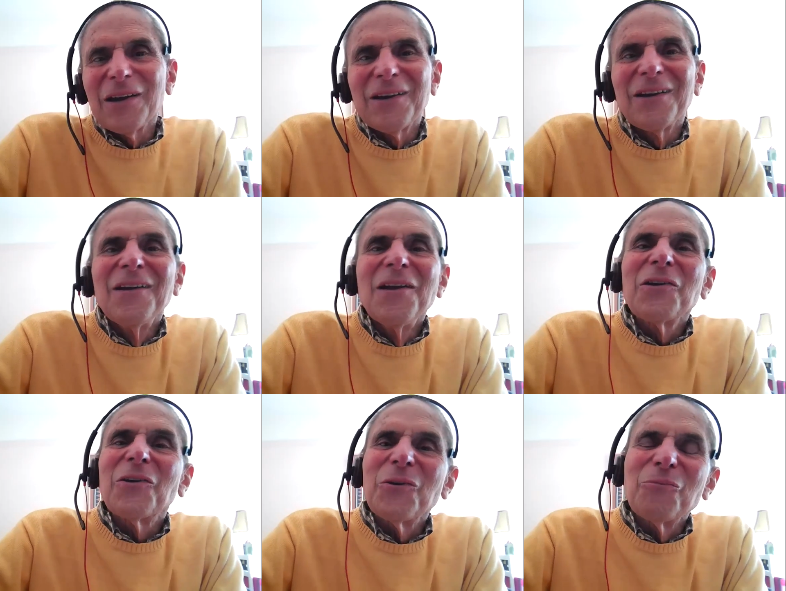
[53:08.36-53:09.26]
I
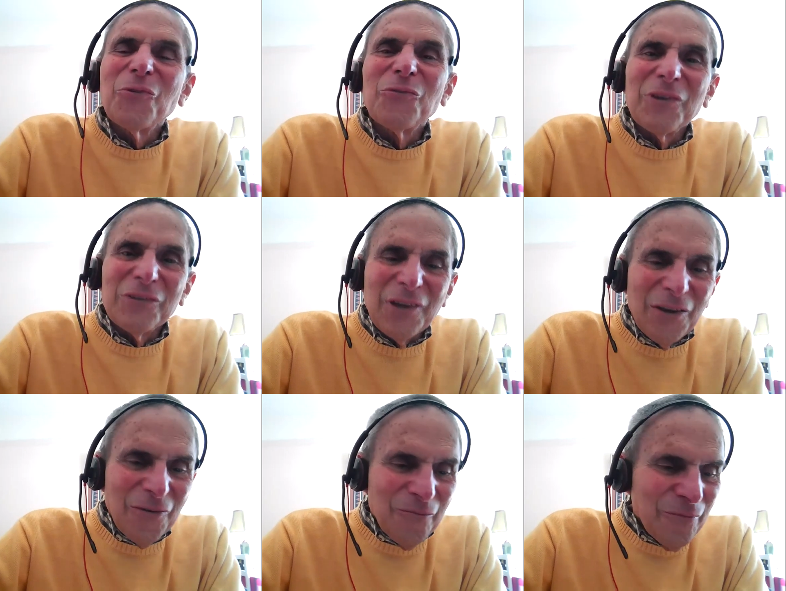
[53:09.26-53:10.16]
could move in
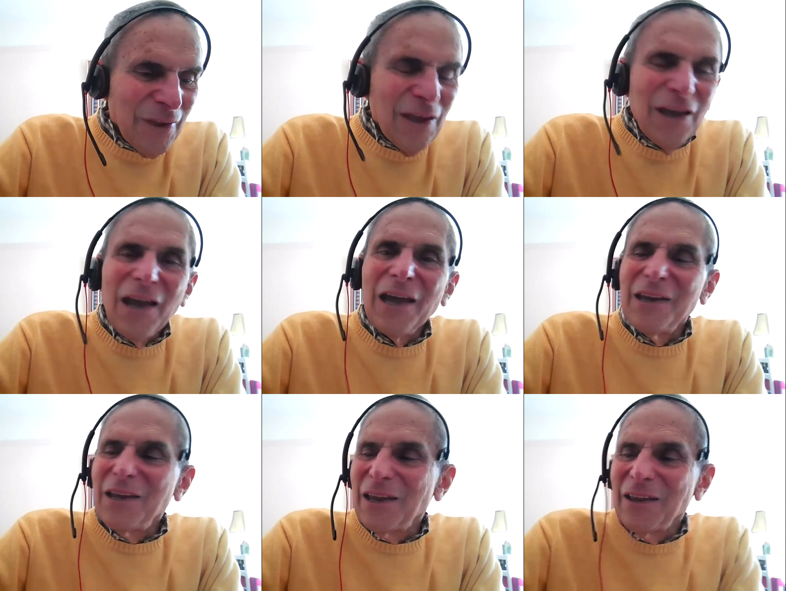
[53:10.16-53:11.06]
there.
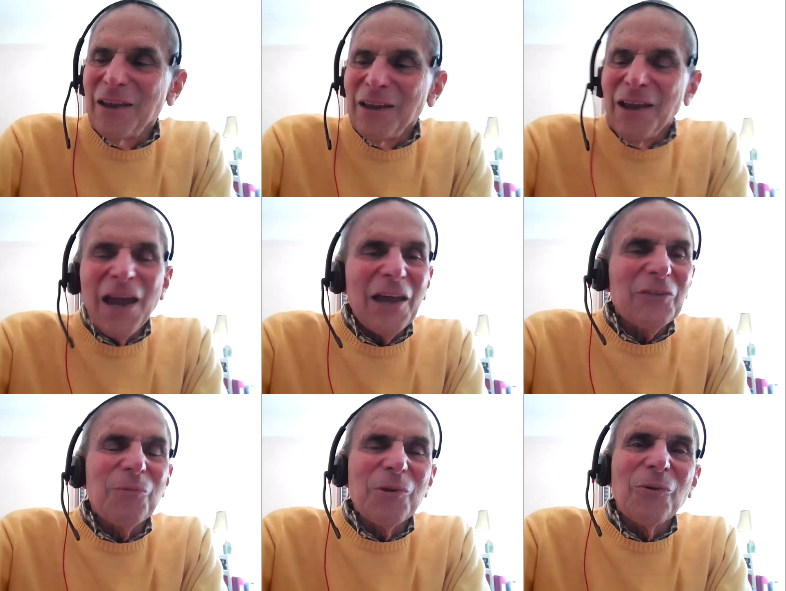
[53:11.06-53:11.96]
And he
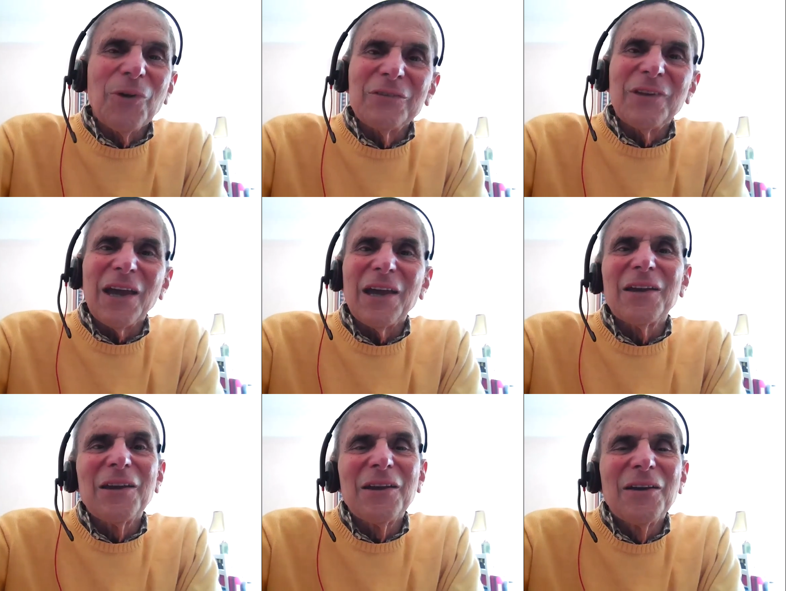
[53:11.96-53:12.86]
asked me one
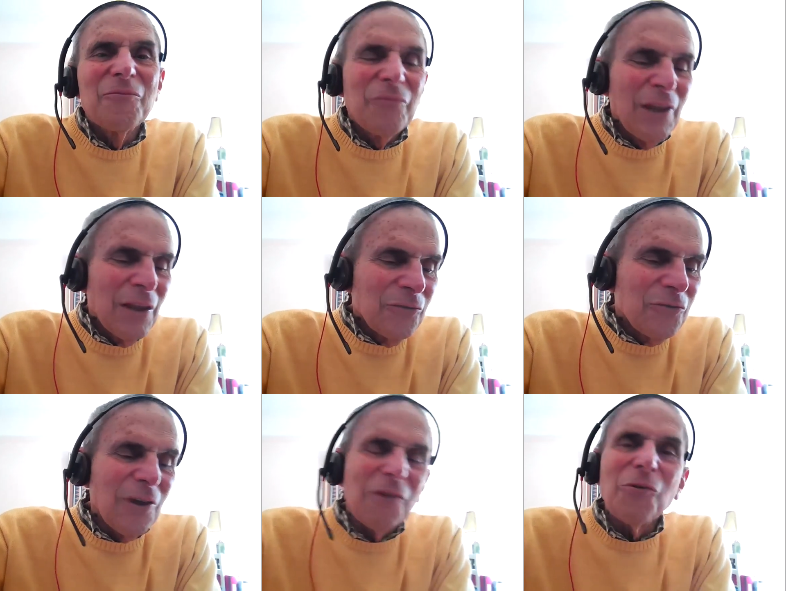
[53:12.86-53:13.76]
day,
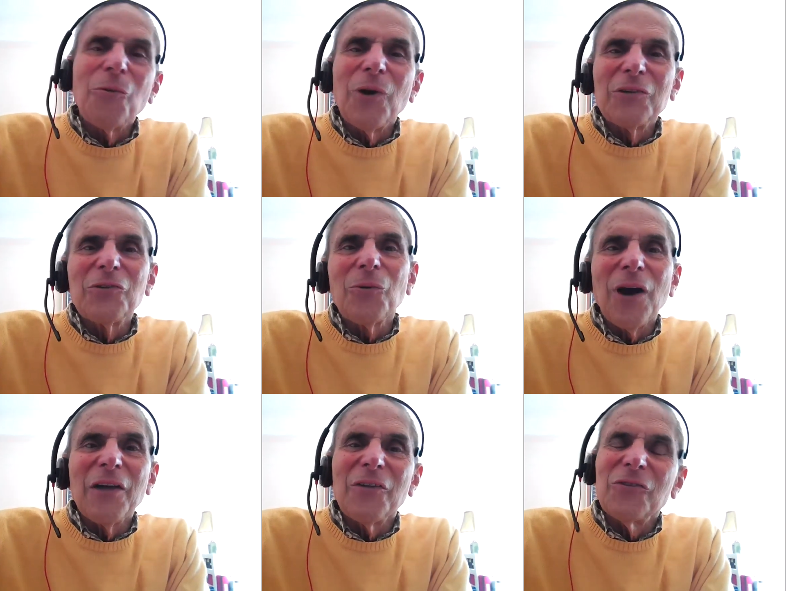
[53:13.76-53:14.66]
do you ever wonder
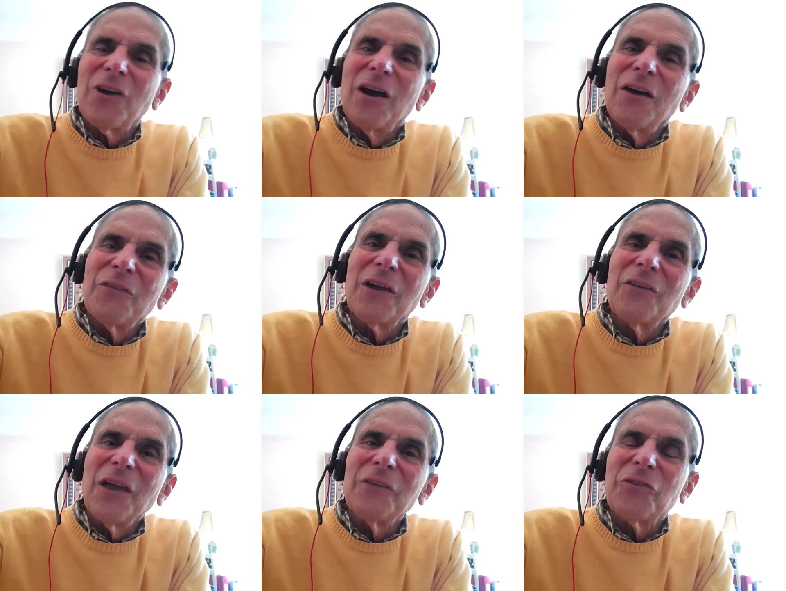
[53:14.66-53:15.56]
why
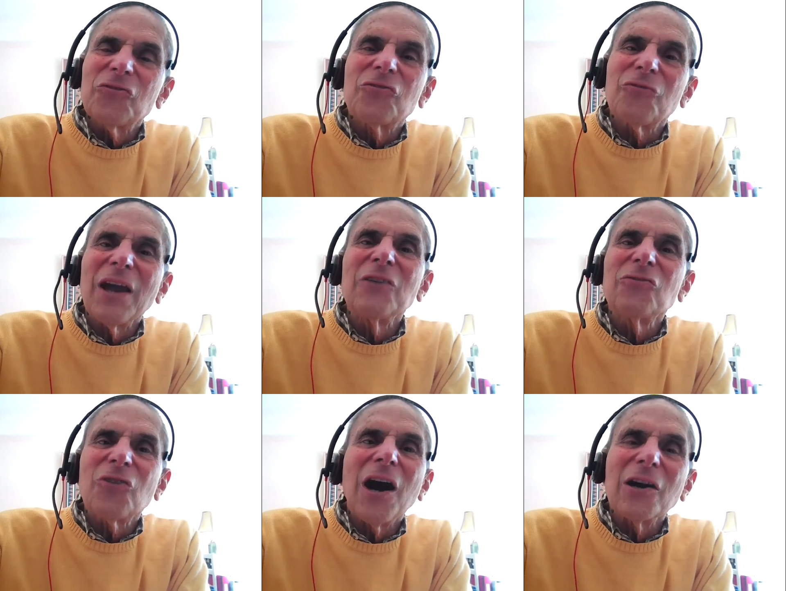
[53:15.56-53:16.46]
at the
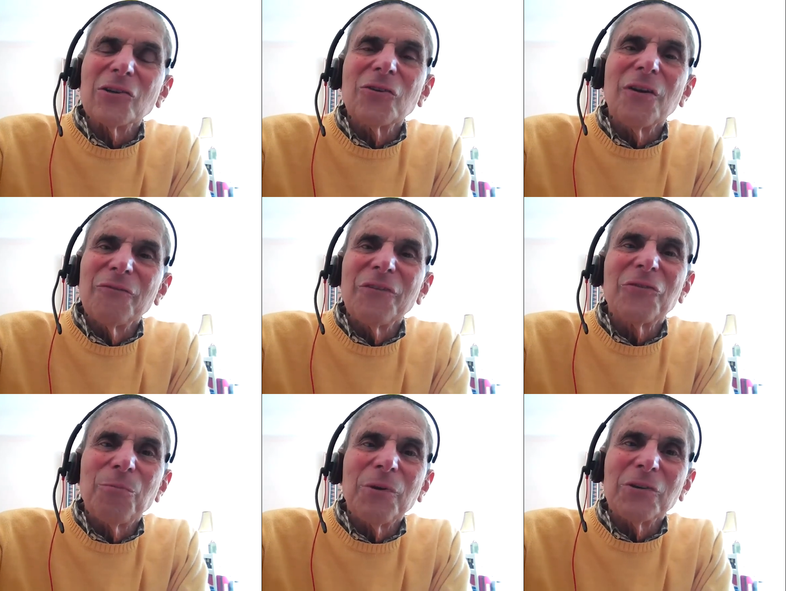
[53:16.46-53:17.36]
strange color of
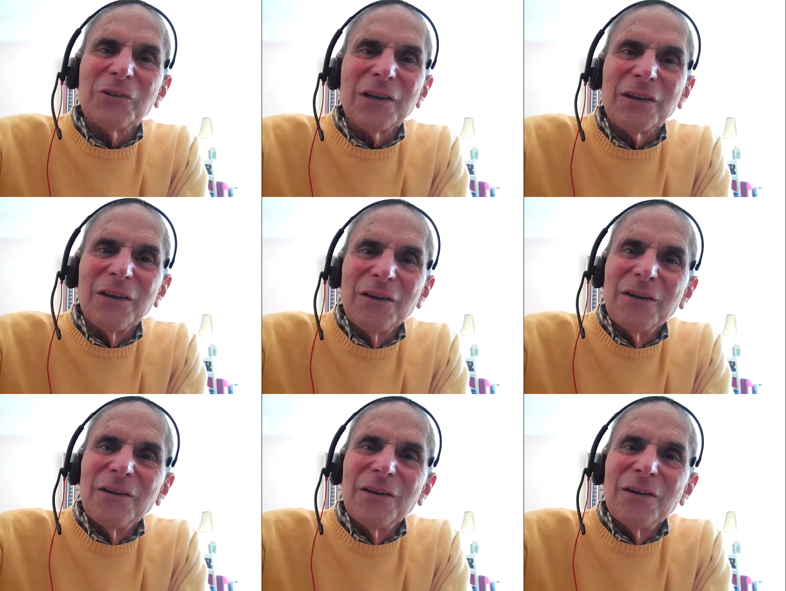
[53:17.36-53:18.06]
this building